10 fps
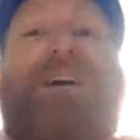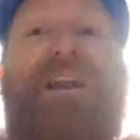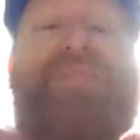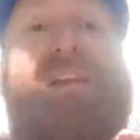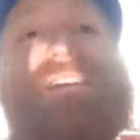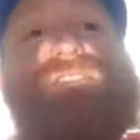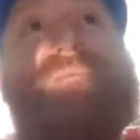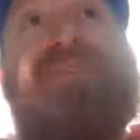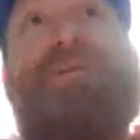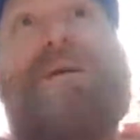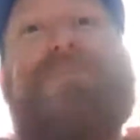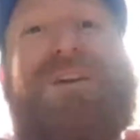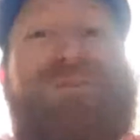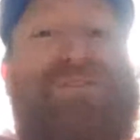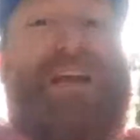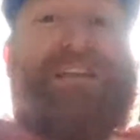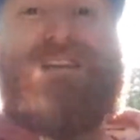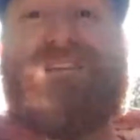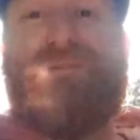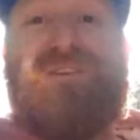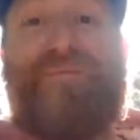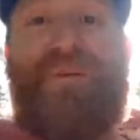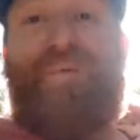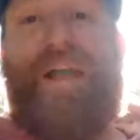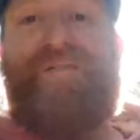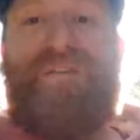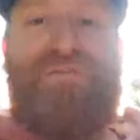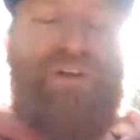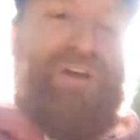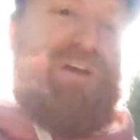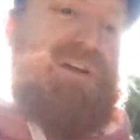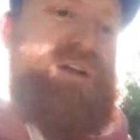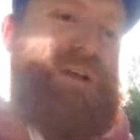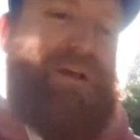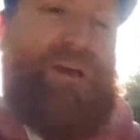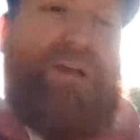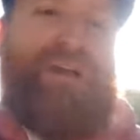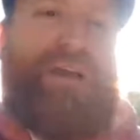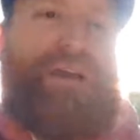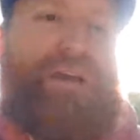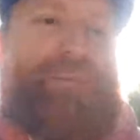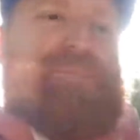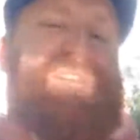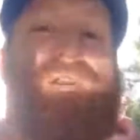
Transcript: And I think that's something about Michael's tactics that we should be aware of, that it's